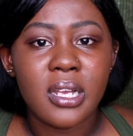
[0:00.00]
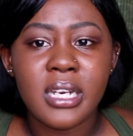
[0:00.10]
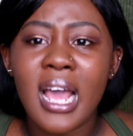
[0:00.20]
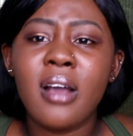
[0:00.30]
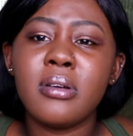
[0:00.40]

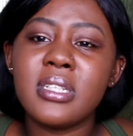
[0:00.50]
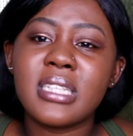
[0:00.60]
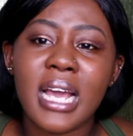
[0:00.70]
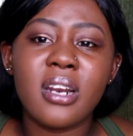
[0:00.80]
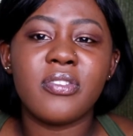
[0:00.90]
Now it's
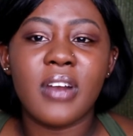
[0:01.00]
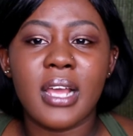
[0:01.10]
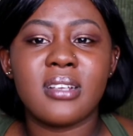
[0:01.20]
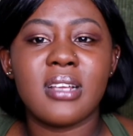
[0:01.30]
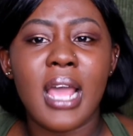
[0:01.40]
kind of
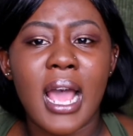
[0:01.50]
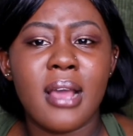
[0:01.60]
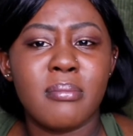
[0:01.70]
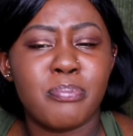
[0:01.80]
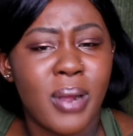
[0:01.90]
like,
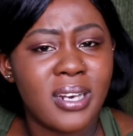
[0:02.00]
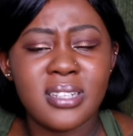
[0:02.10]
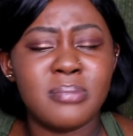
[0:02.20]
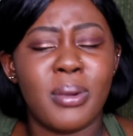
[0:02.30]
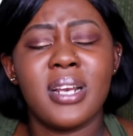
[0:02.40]

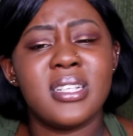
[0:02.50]
Probably